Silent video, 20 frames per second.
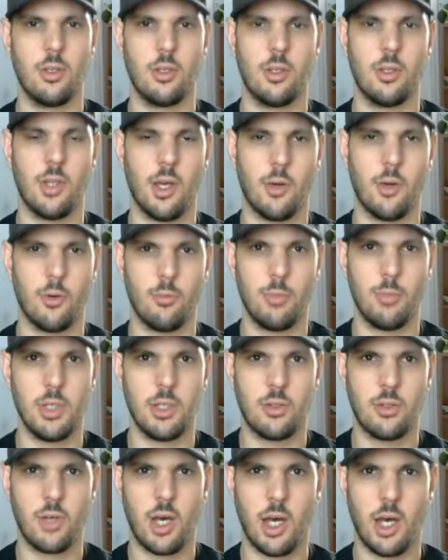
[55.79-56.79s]
there would be a
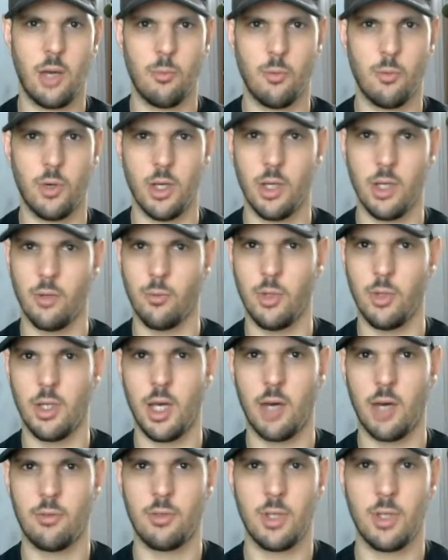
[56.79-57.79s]
time when we'd
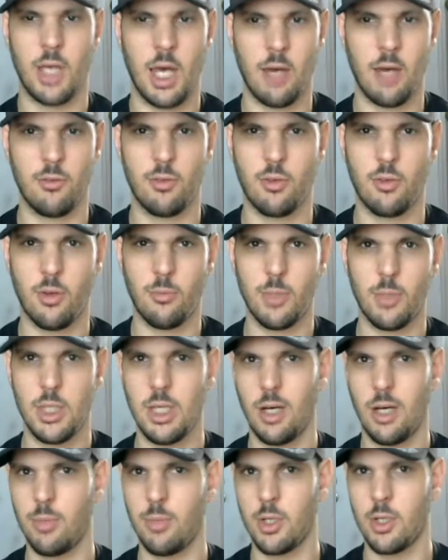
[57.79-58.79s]
have to have somebody
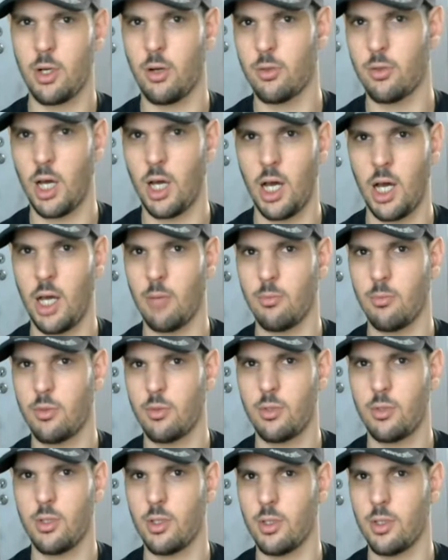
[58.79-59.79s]
up at all times
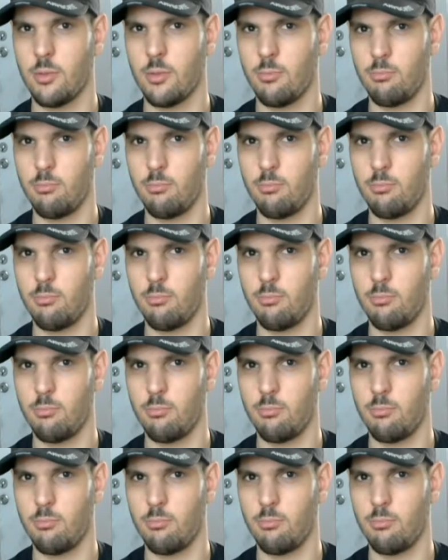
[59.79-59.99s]
to